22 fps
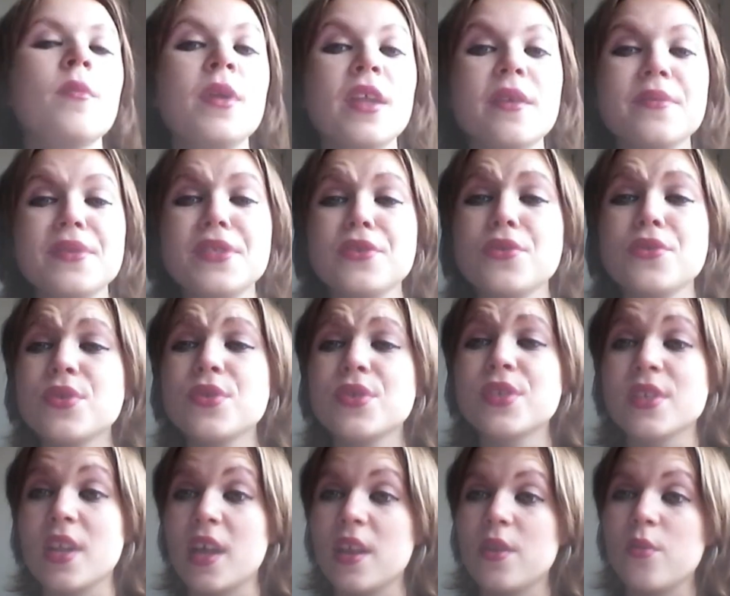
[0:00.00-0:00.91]
still
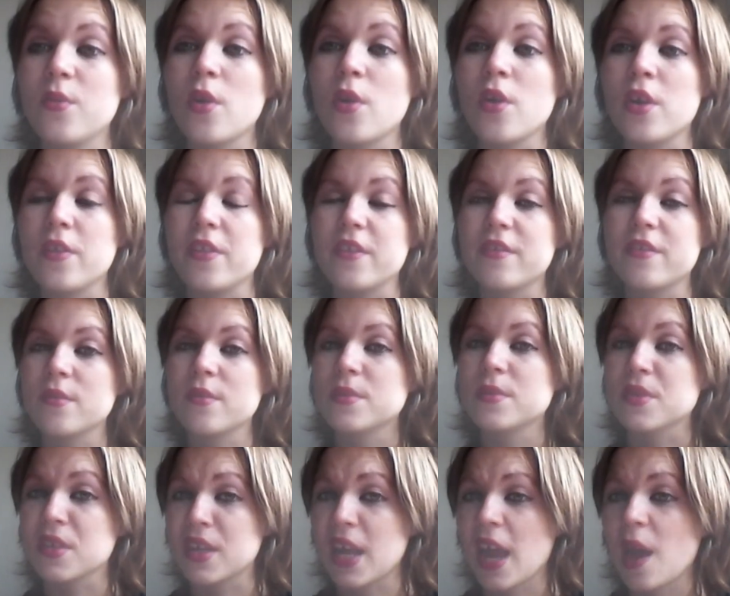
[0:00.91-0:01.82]
slightly worried that
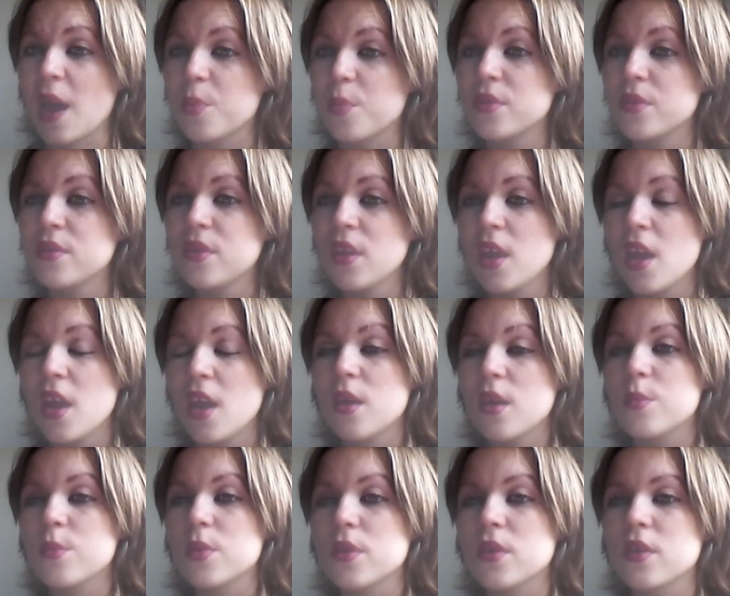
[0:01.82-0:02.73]
something's gonna happen,
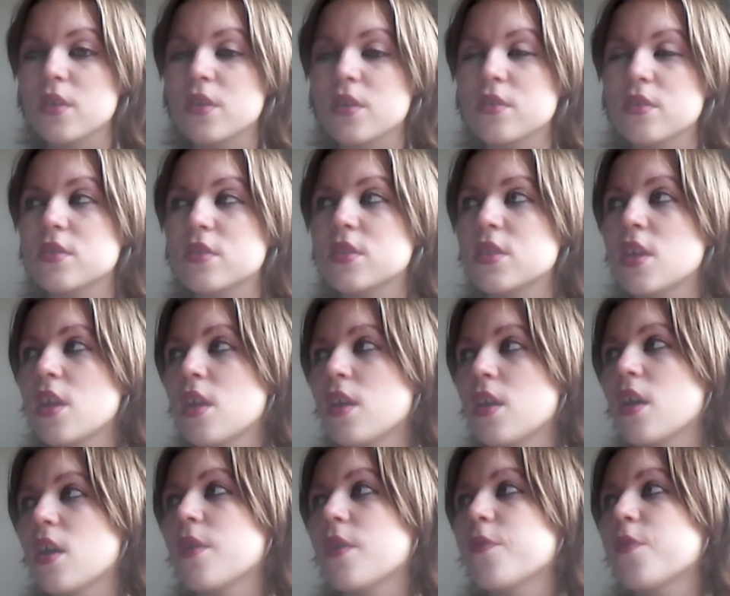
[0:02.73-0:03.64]
because
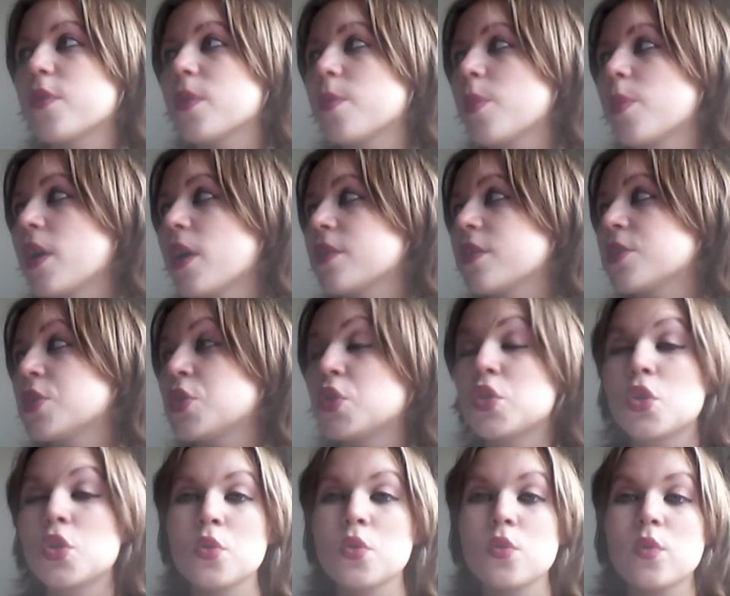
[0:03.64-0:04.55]
for the past
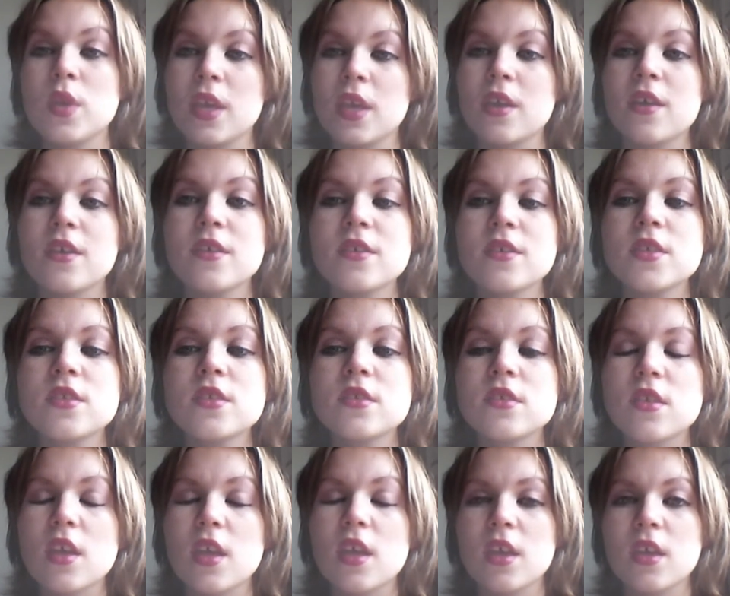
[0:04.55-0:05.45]
2
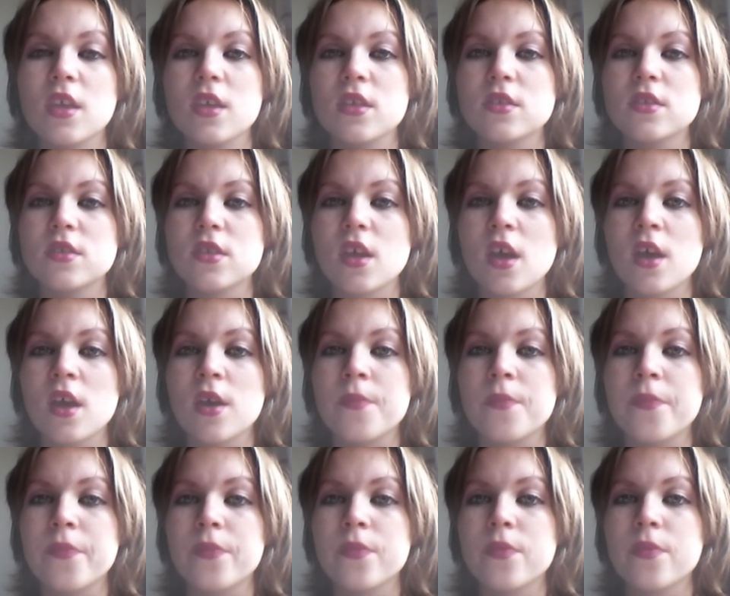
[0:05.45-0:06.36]
years, he's
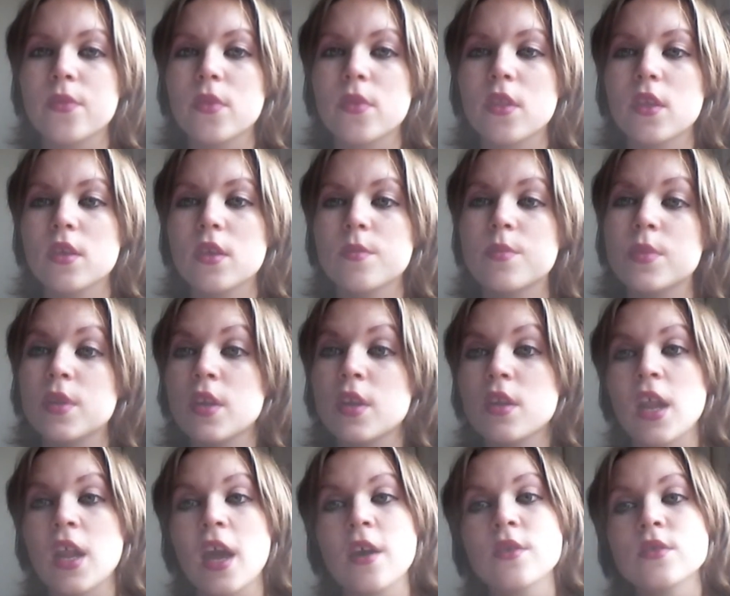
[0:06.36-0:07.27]
been
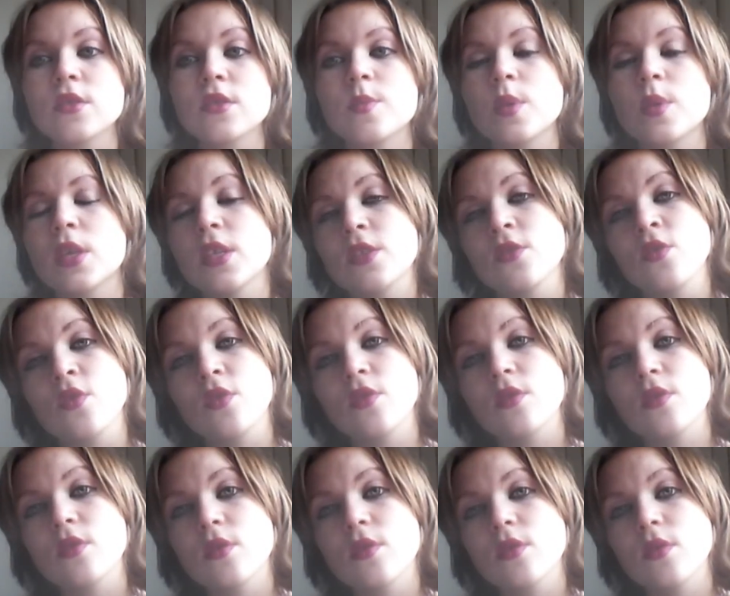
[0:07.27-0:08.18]
announced, but he's not
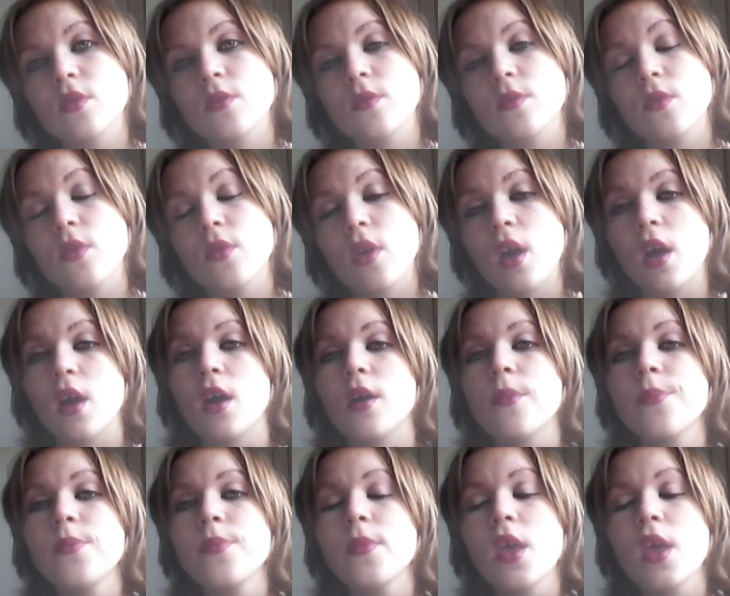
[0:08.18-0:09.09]
come.